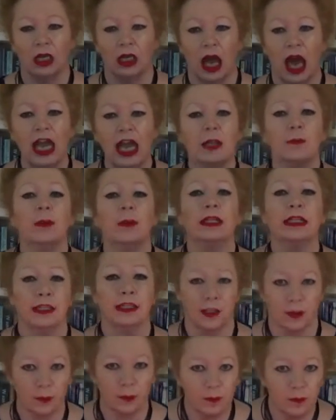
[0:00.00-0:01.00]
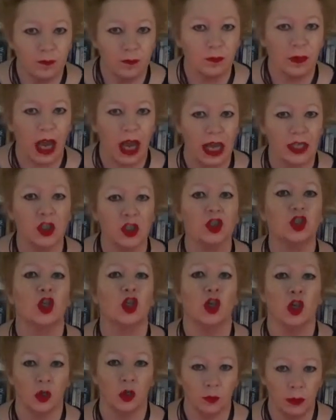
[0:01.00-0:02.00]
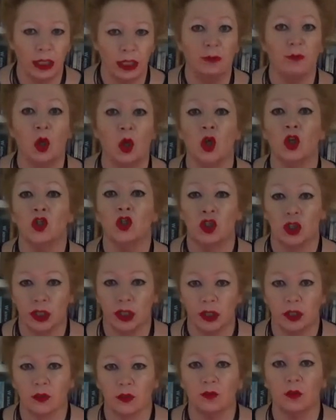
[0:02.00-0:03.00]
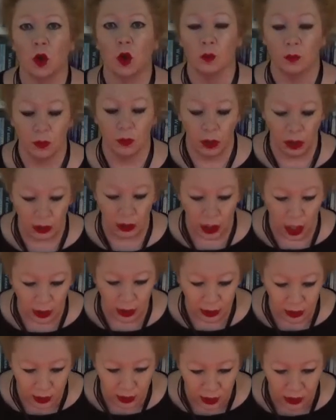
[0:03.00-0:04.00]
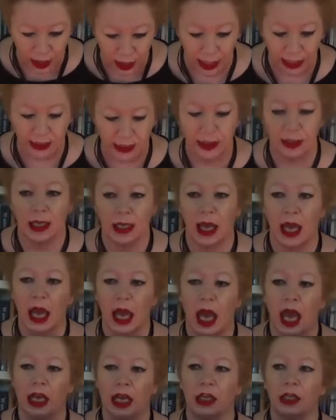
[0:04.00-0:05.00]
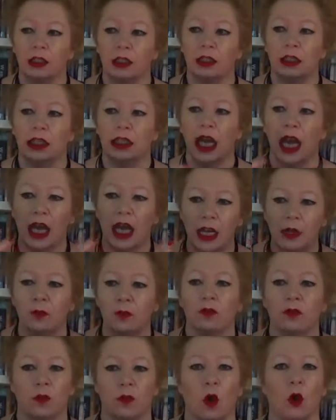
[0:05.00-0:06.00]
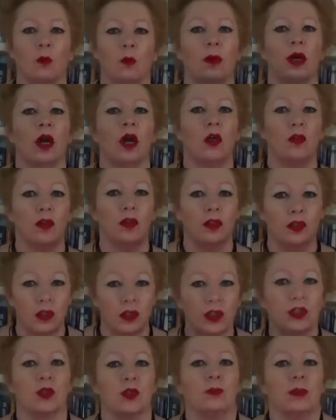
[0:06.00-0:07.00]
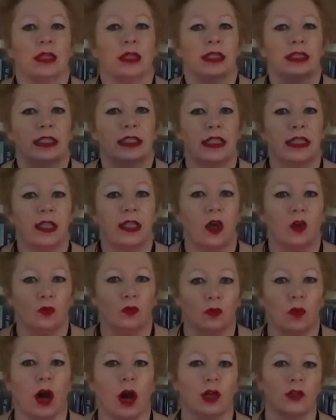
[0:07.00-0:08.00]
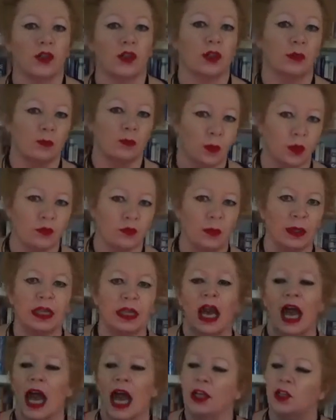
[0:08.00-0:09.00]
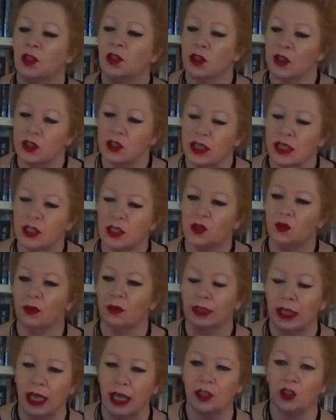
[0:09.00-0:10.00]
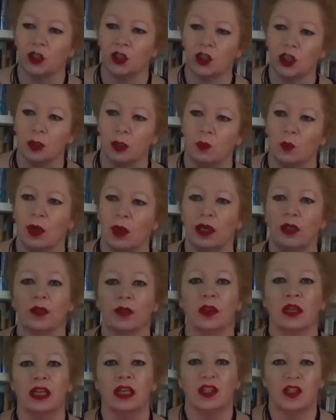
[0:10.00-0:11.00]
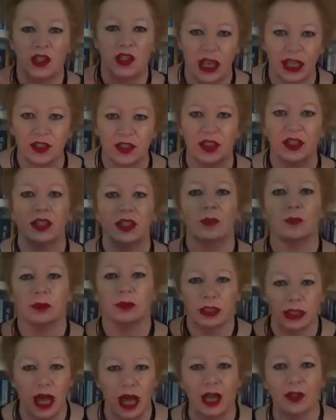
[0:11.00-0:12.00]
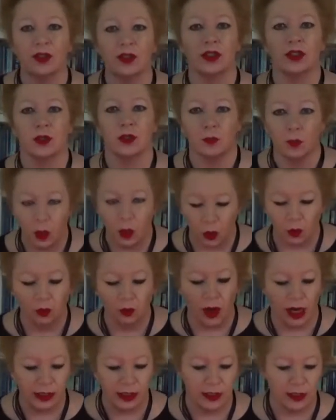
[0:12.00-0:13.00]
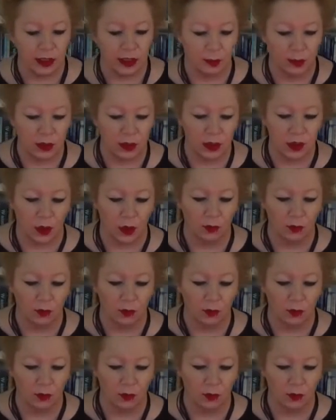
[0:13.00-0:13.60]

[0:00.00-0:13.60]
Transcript: Ableism, as a term, emerged from the United States, and it came from the disability rights movement. And you can see its relationship with sexism, classism, racism, and so